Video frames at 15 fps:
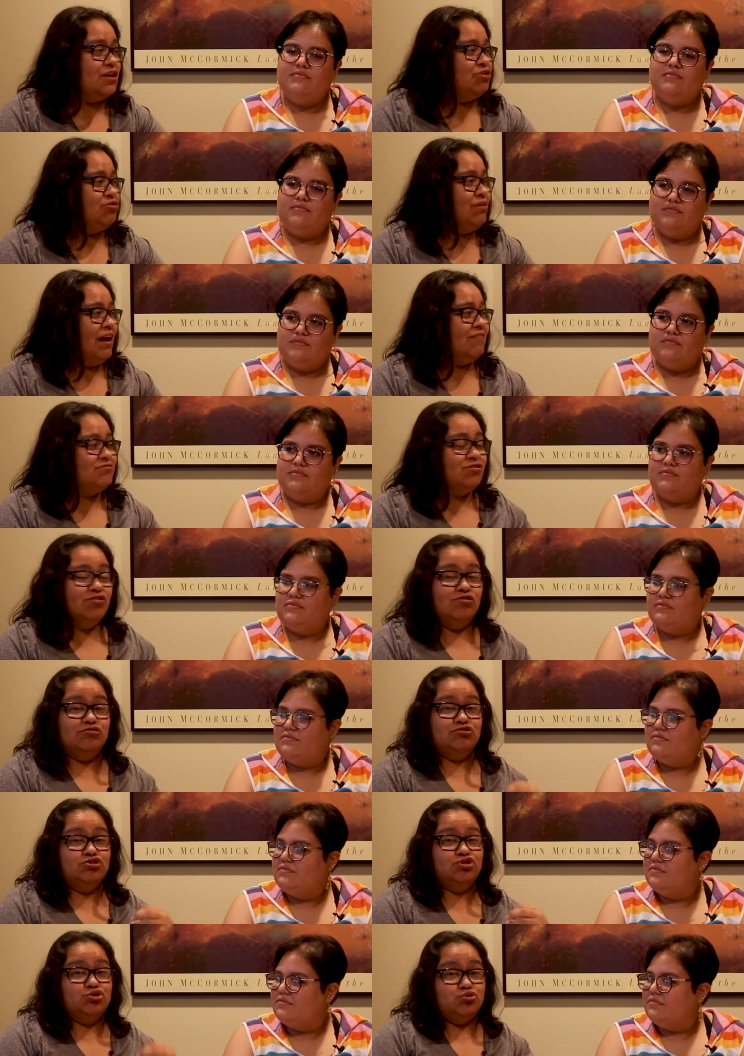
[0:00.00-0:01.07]
Speaker 1: You have to learn
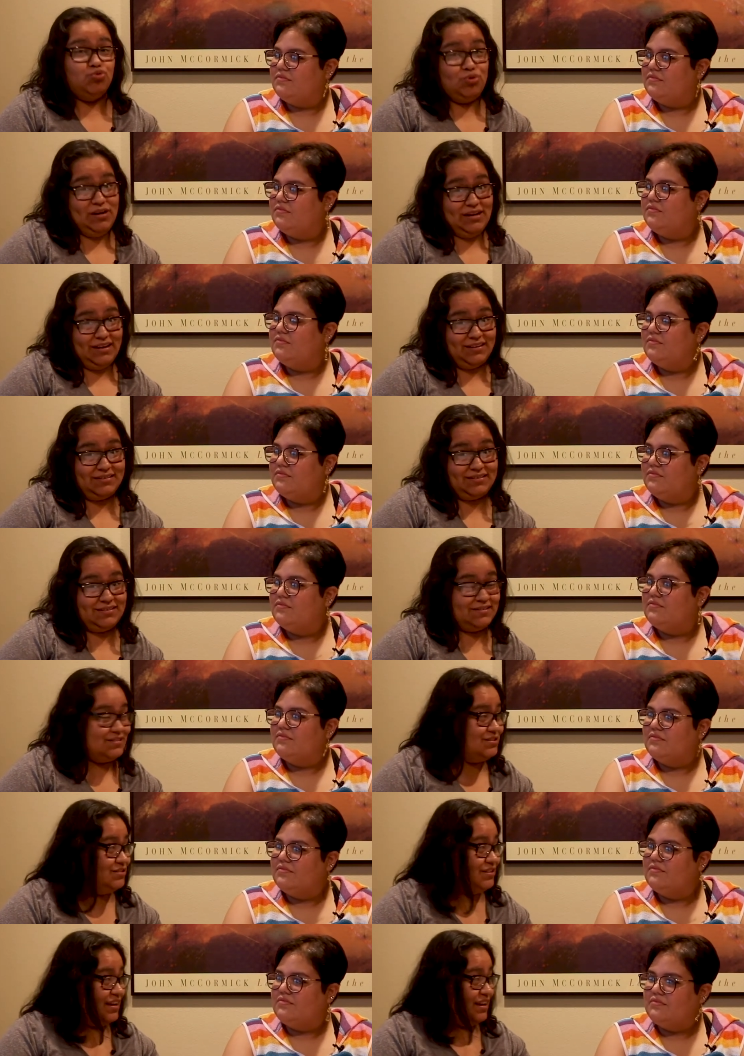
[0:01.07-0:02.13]
tricks
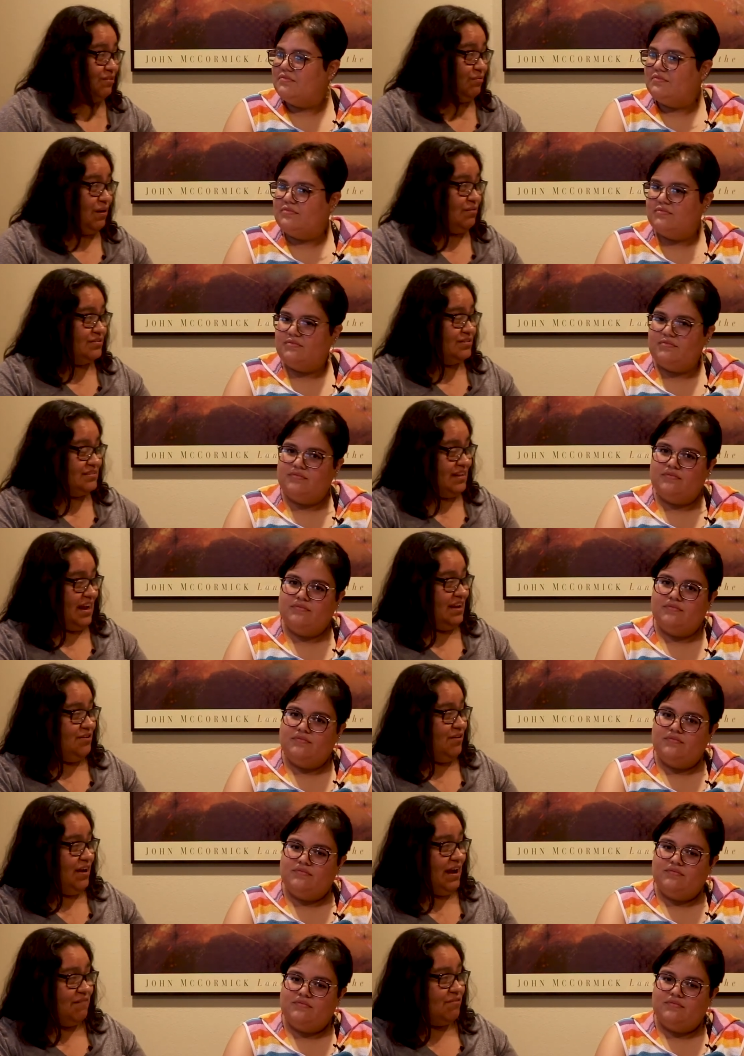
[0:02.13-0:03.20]
to get around this. I know
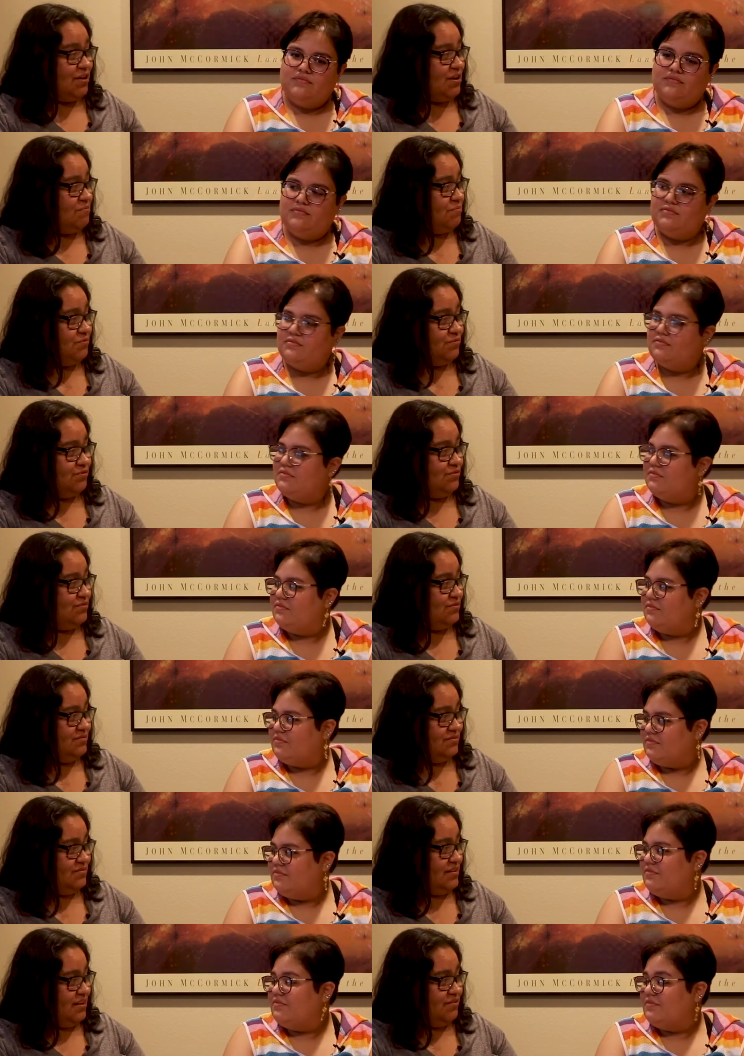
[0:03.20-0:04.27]
I have a couple.
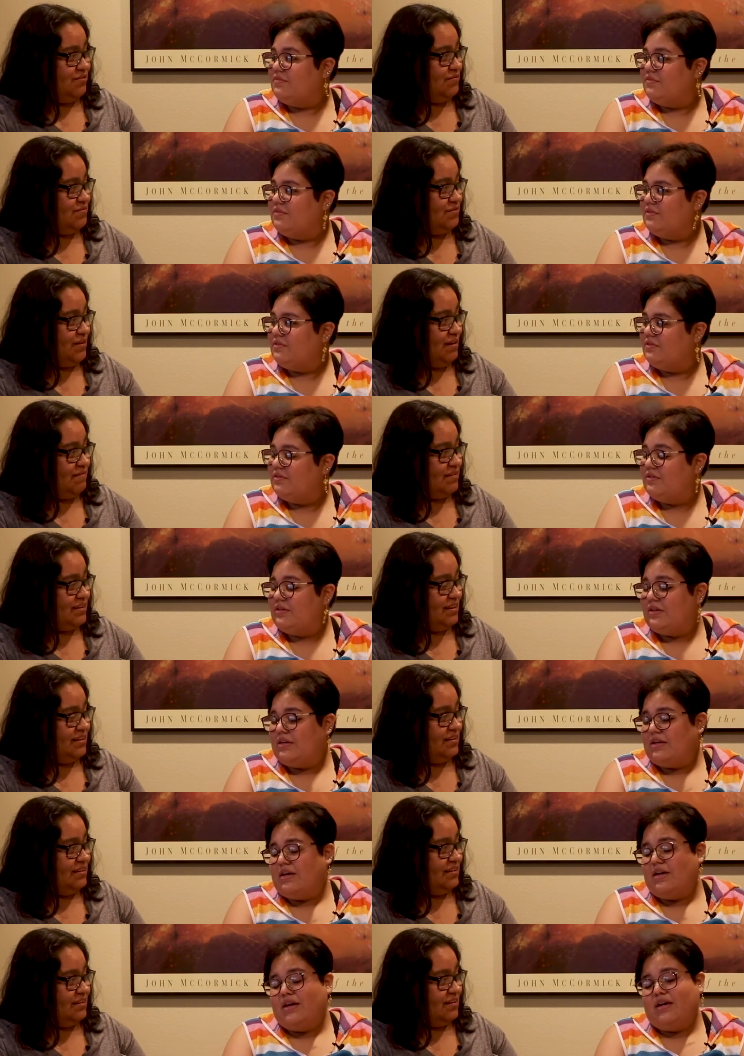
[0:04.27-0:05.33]
I don't know if you have any.
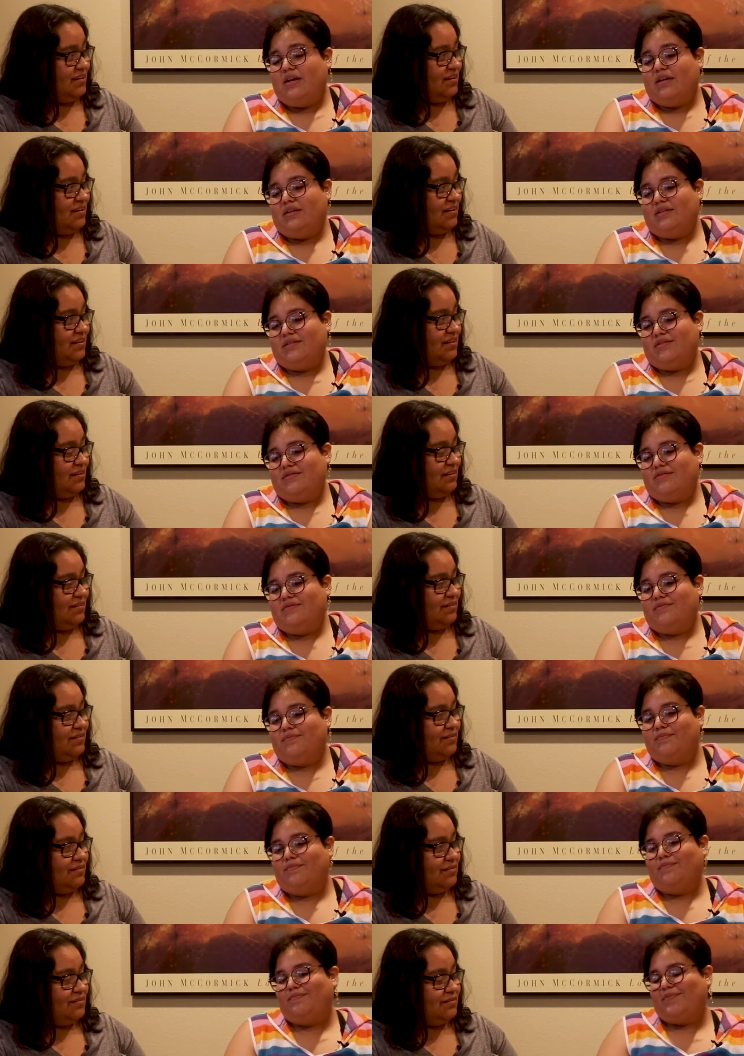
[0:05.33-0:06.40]
Speaker 2: Um,
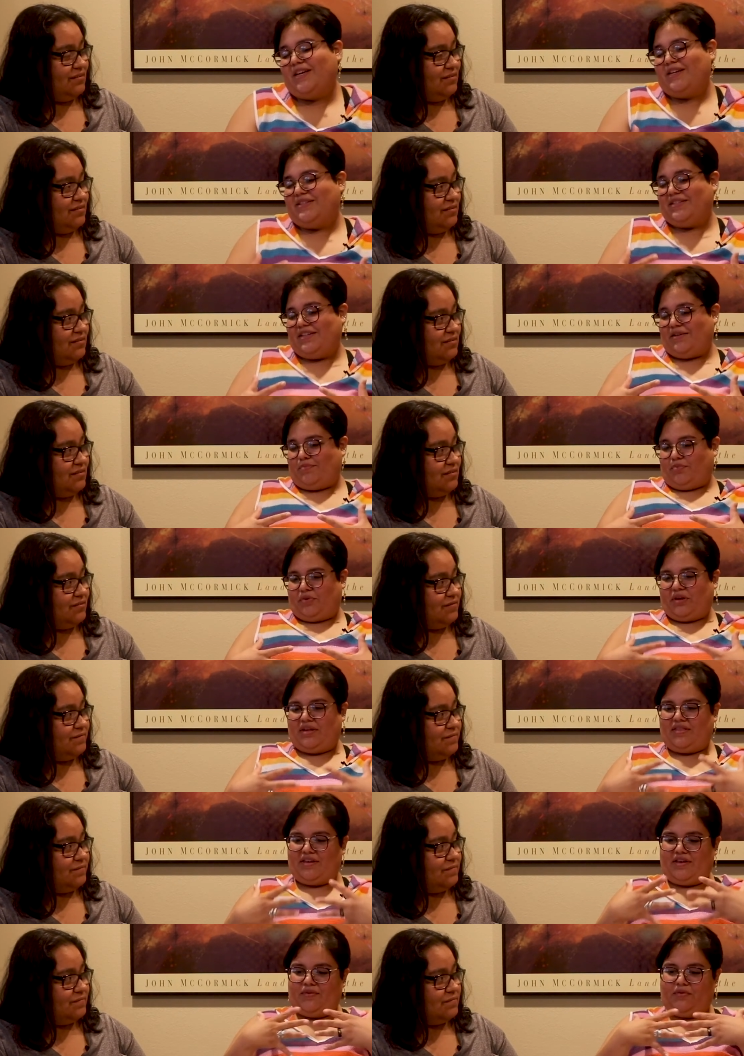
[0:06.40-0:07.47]
basic
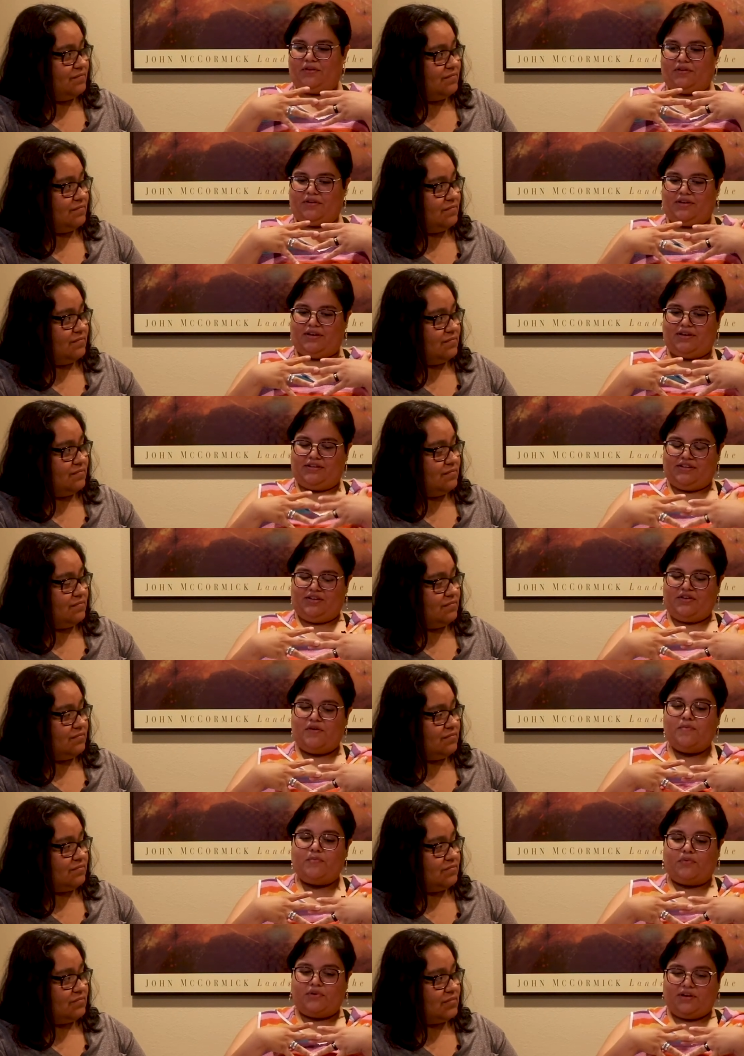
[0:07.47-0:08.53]
breathing where if you
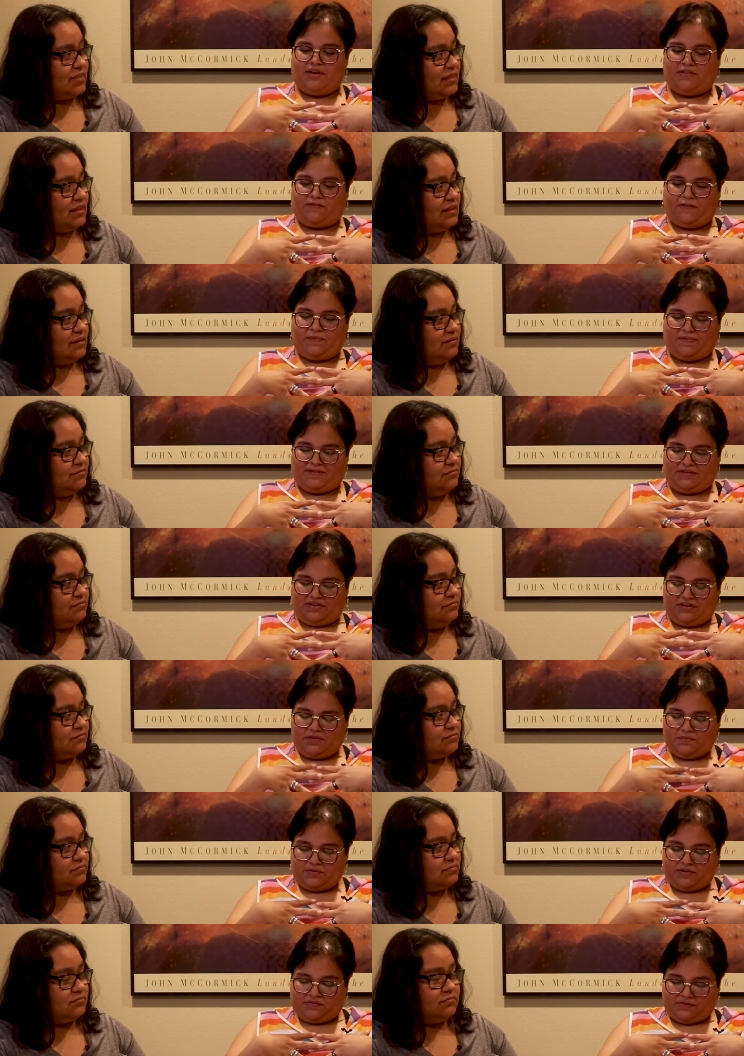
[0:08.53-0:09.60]
don't breathe from you don't
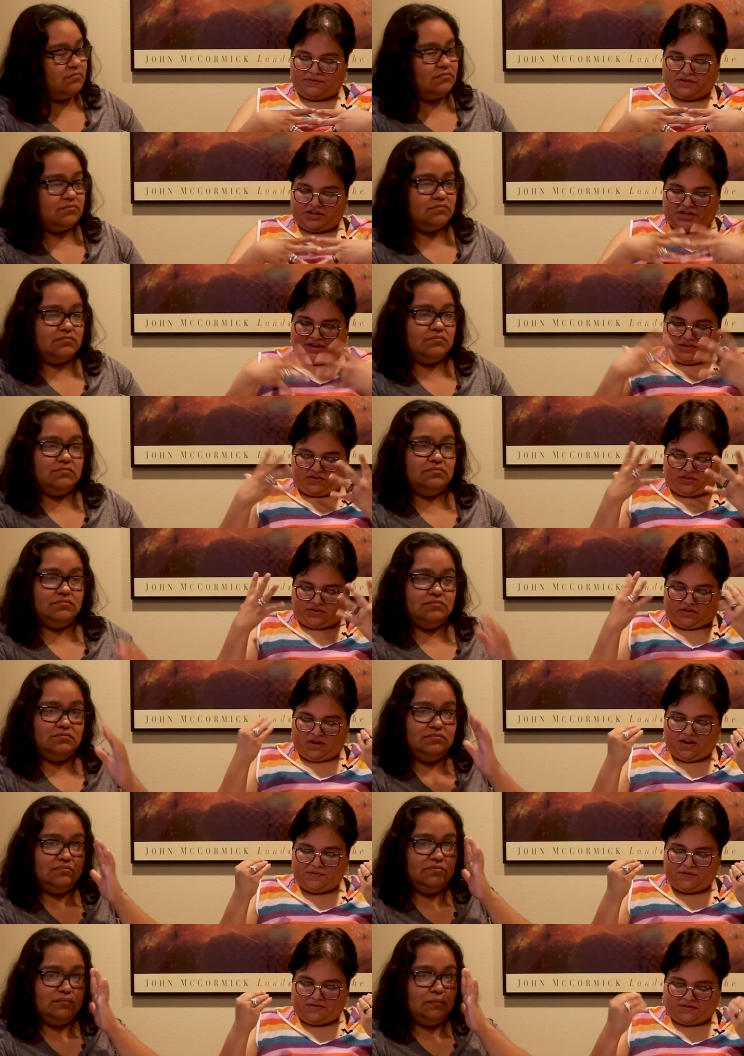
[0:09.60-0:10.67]
breathe from the chest to
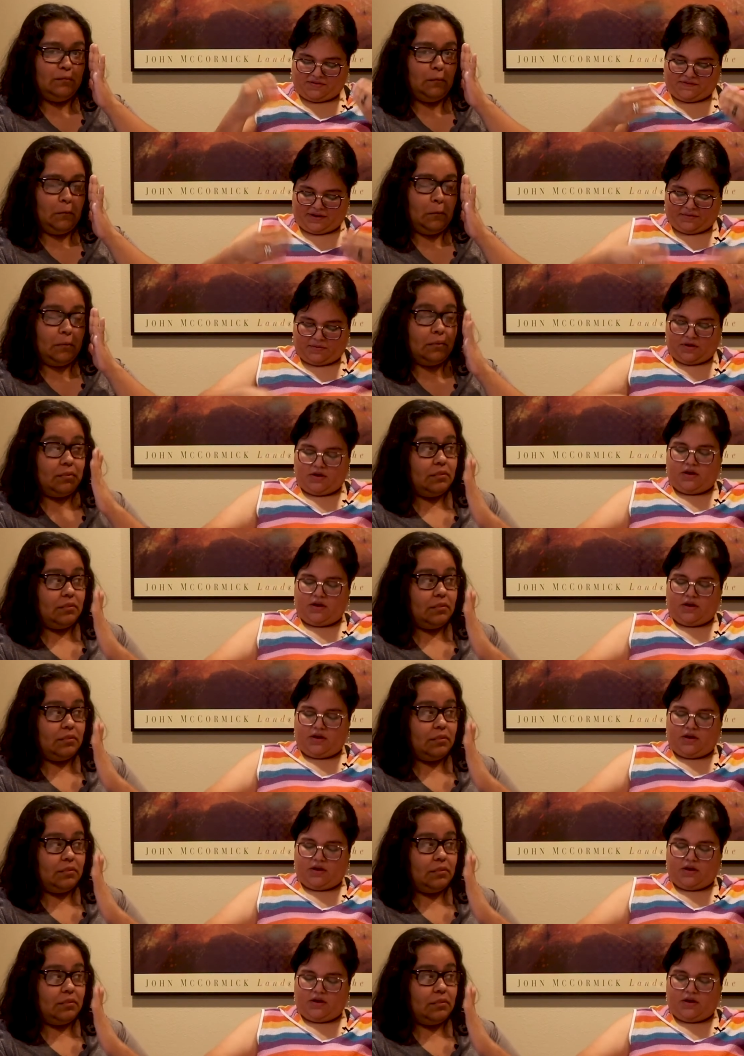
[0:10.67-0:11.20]
calm yourself down